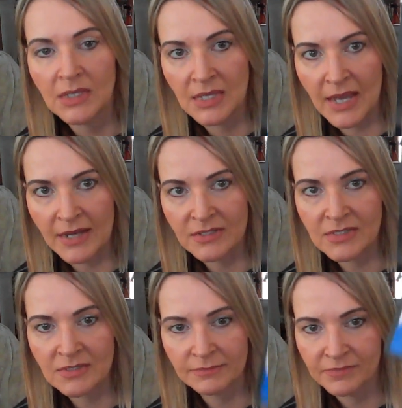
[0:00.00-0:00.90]

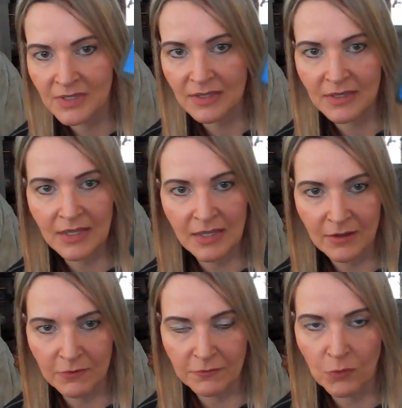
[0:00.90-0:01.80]
Yes,
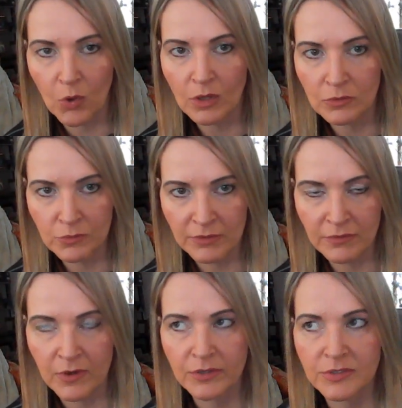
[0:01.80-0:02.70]
fool
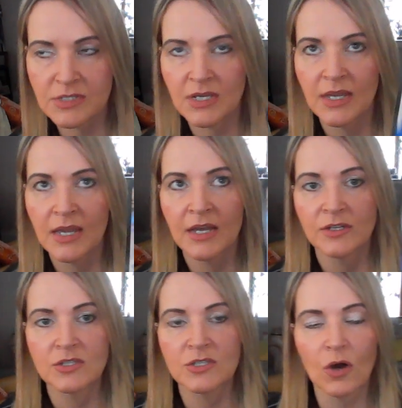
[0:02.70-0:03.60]
reversed.
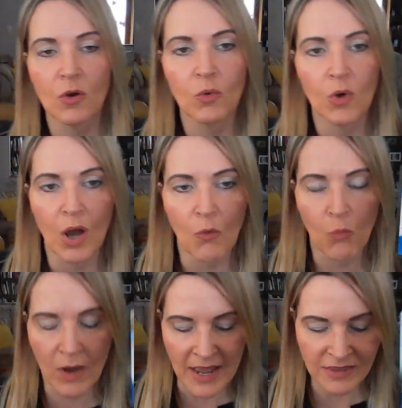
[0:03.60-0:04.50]
So
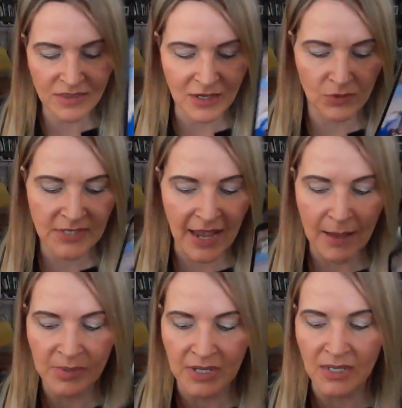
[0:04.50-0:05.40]
what I think was
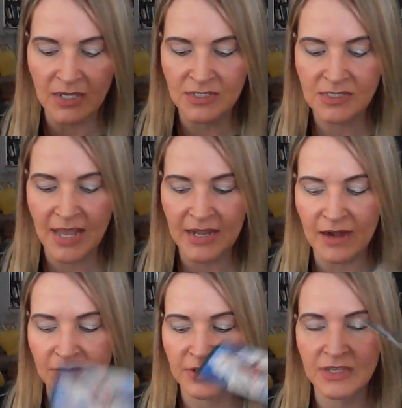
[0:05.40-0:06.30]
happening is that
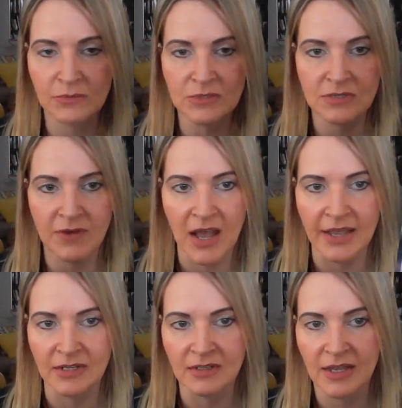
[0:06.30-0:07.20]
everything was
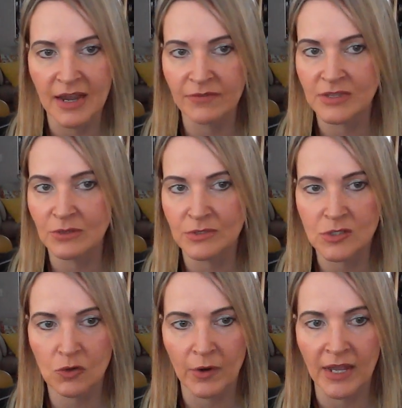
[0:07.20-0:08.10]
fine. Everything
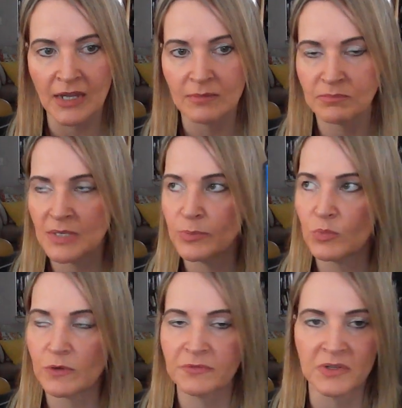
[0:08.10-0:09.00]
was great.
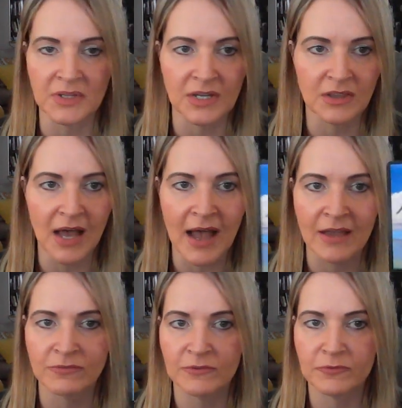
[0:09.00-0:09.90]
People were feeling
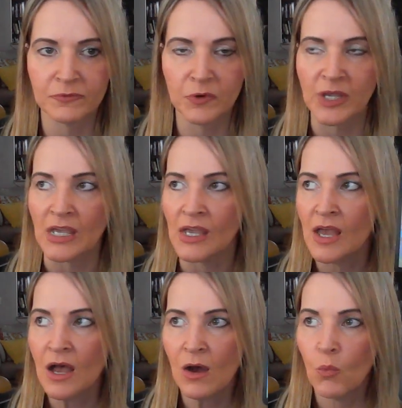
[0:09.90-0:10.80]
alive, free,
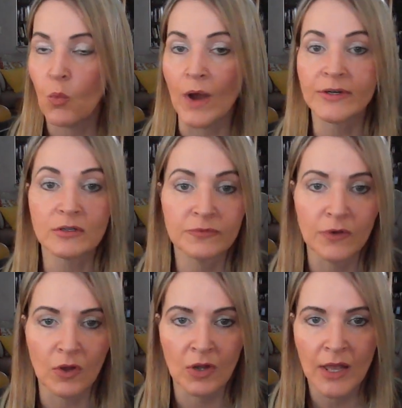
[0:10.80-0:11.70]

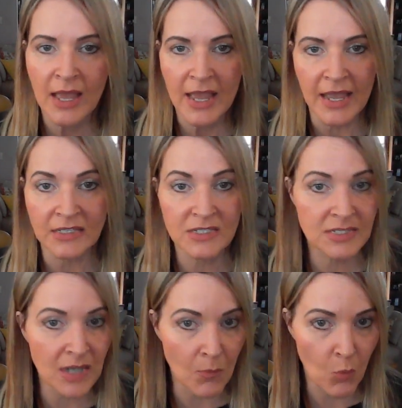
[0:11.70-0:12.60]
wonderful. And
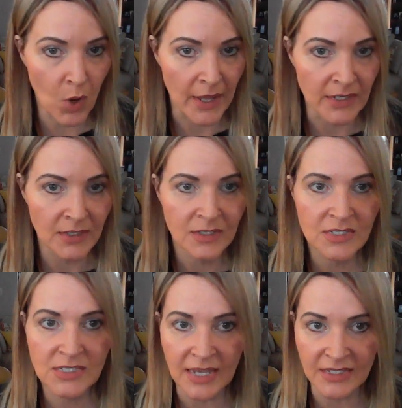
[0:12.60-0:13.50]
someone
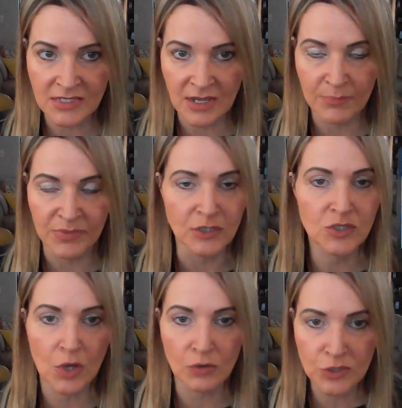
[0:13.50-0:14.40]
said something
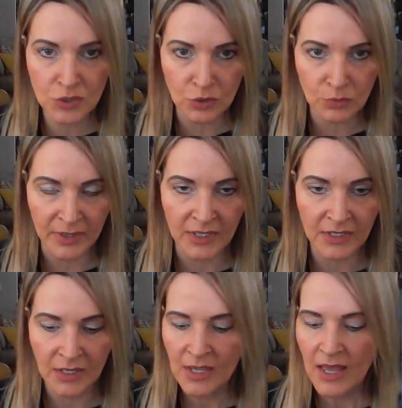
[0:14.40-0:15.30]
so
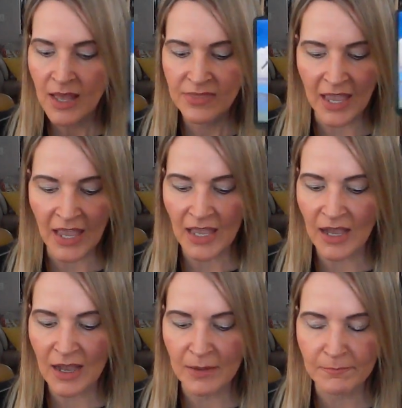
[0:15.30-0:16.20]
stupid they
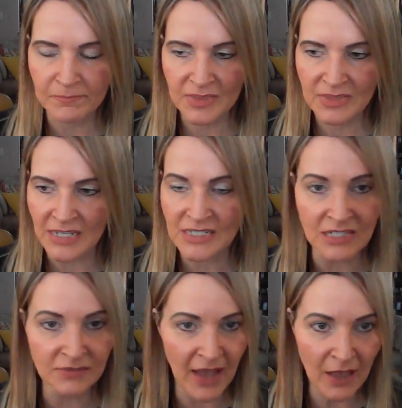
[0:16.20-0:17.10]
um, they
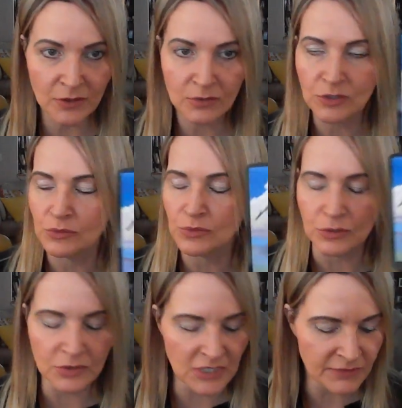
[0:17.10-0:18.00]
devalued you.
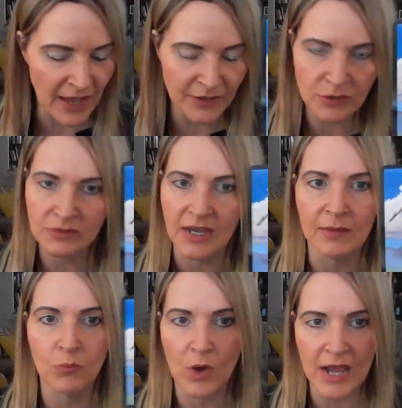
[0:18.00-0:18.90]
You devalued
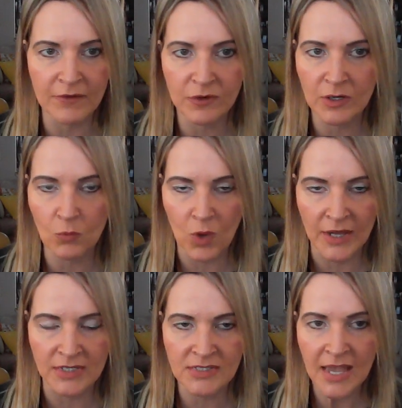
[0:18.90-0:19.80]
them. Whatever it
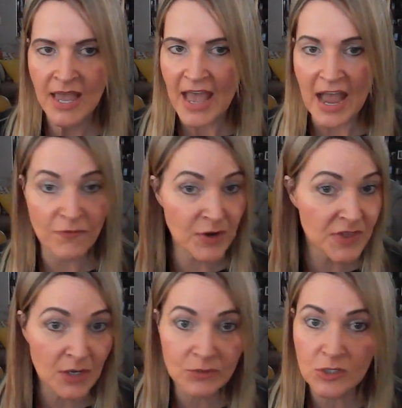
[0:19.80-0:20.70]
was,
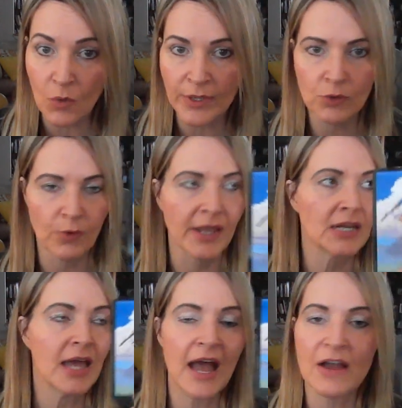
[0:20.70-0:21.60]
everything was going
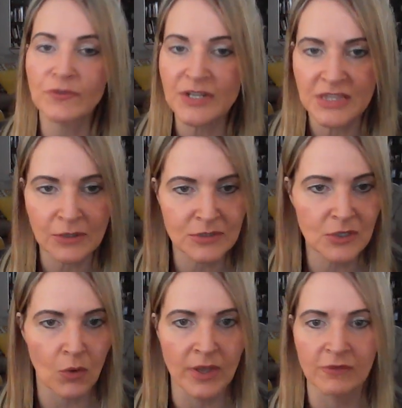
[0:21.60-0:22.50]
great. Everything was
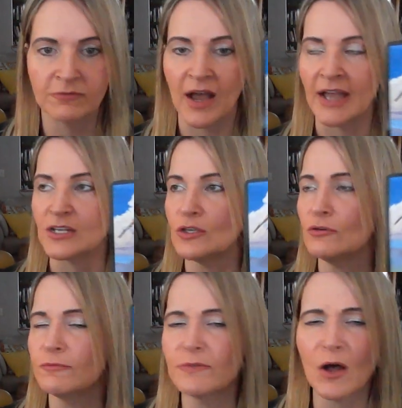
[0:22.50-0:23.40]
going fine.
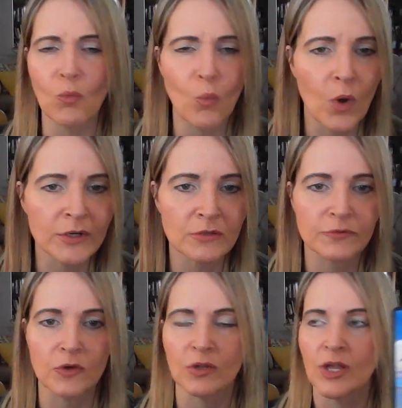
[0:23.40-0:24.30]
You felt
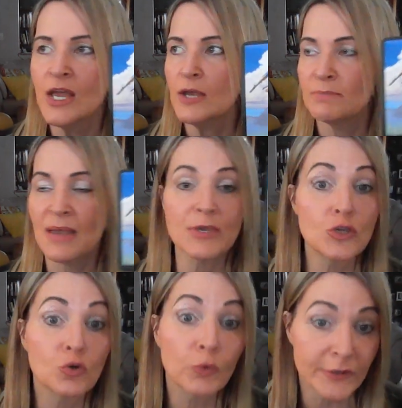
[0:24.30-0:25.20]
wonderful. Maybe
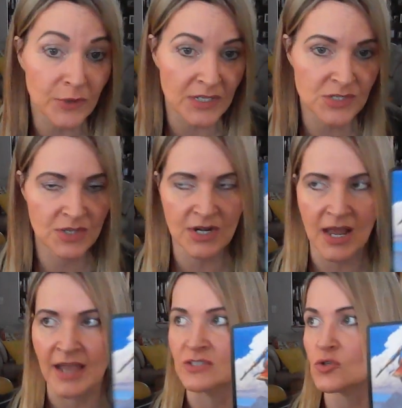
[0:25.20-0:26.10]
you were dressed to the
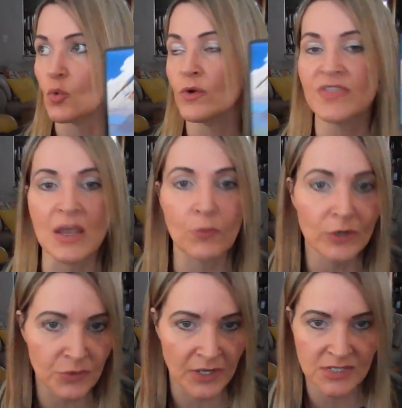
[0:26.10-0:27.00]
nines, or they
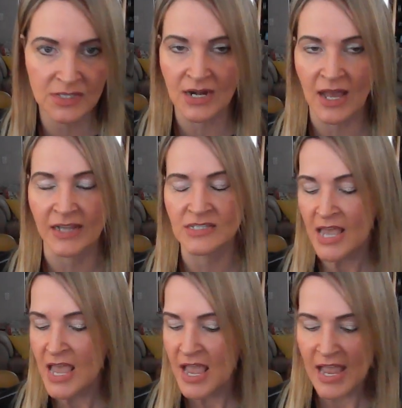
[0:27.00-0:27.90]
were dressed to the nines,
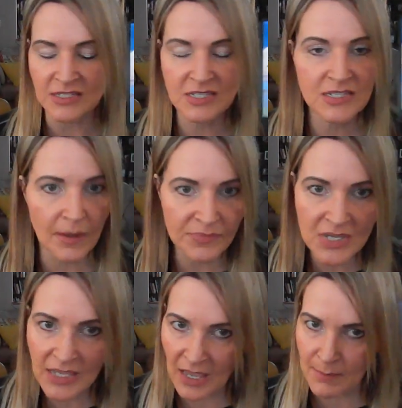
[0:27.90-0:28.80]
and
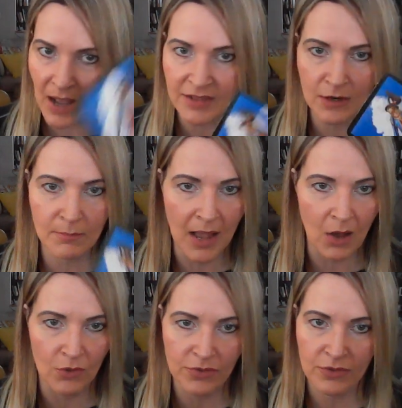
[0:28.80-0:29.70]
something came out of their
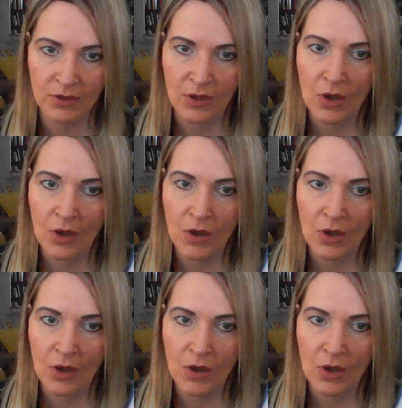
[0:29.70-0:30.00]
mouth